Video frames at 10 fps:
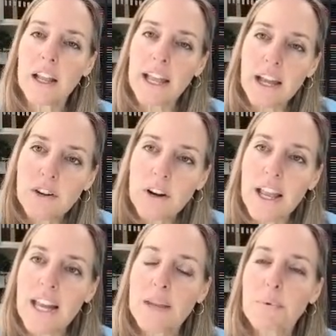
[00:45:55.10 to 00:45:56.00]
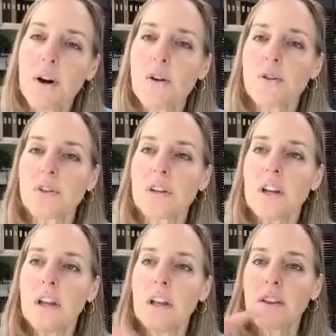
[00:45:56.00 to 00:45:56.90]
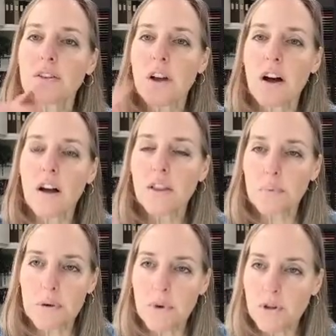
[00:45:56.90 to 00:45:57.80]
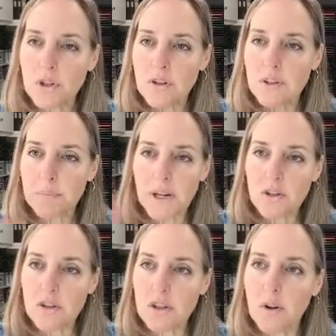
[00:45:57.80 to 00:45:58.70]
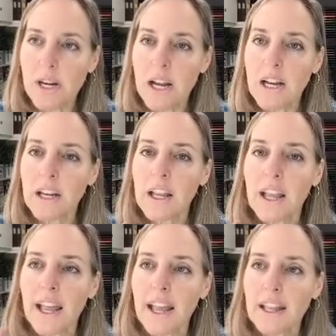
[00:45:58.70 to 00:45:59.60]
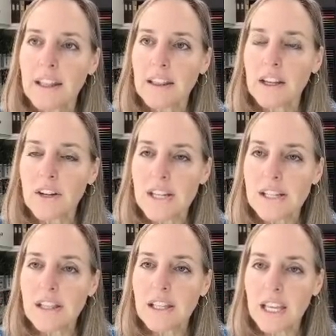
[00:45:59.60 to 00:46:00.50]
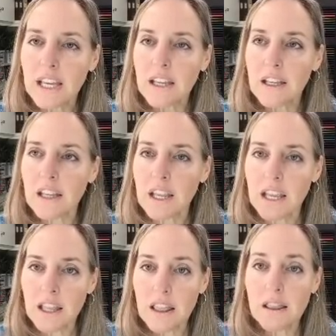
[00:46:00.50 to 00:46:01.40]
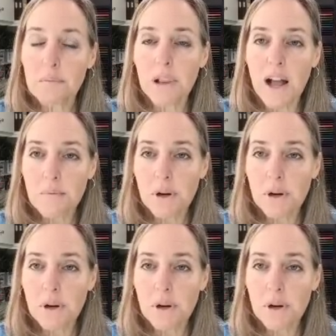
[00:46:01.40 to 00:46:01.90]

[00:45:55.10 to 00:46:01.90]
under any post, there's all the promotional specials going on, and there is a link in the blog